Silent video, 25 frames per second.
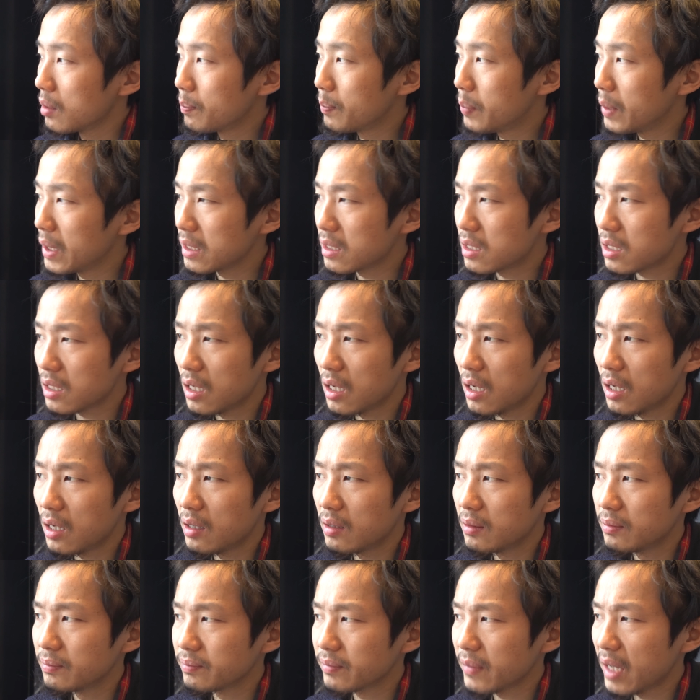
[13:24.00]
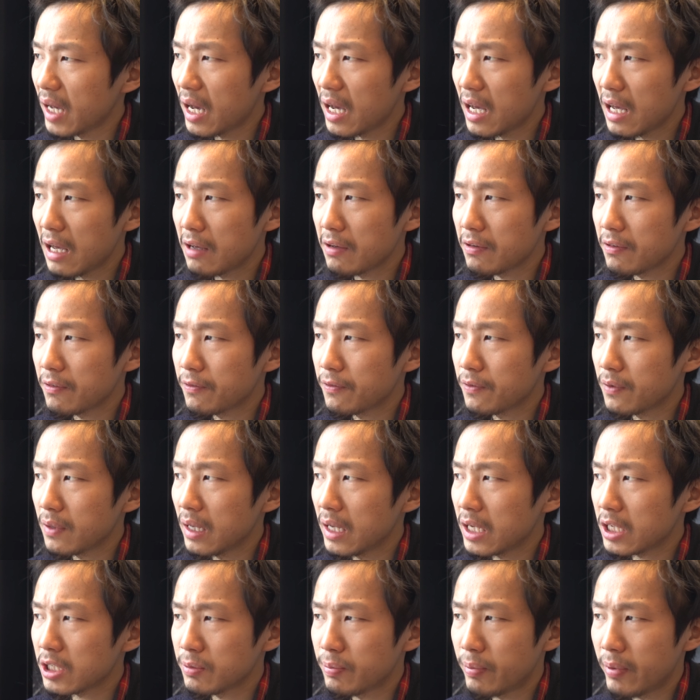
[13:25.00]
But I have
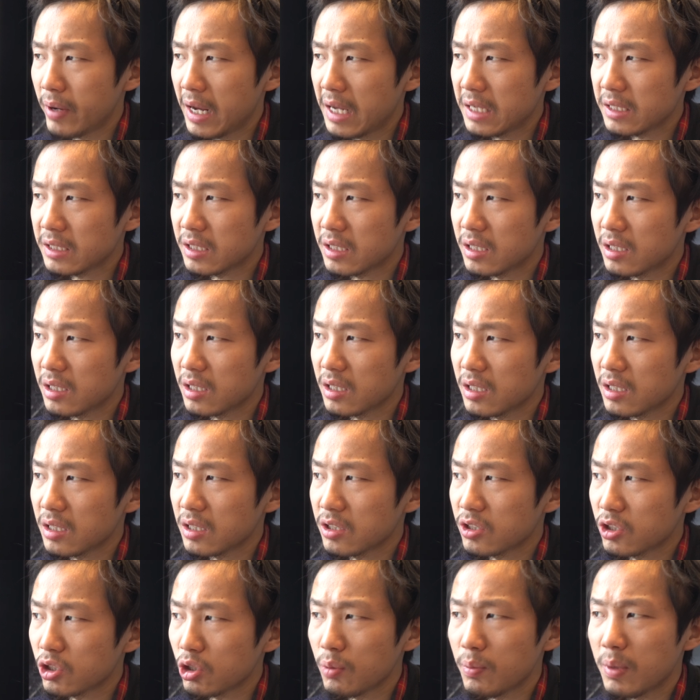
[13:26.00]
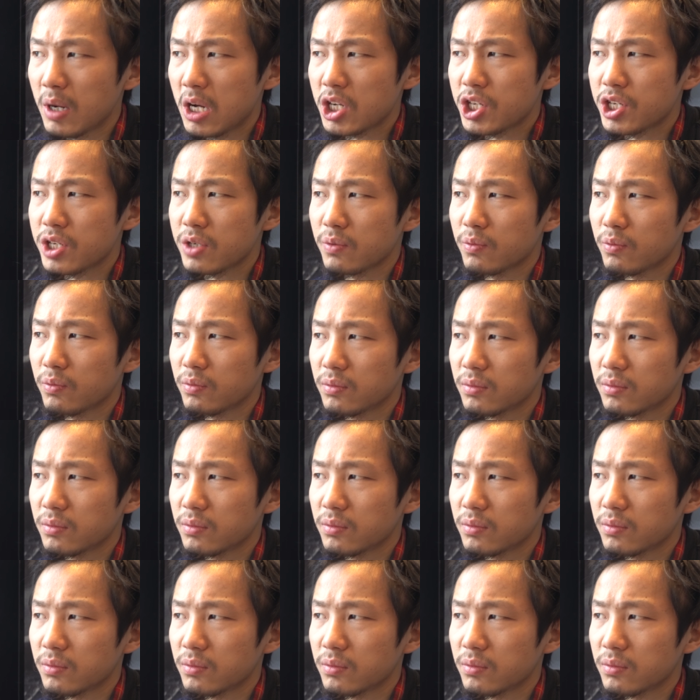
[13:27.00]
expressed so much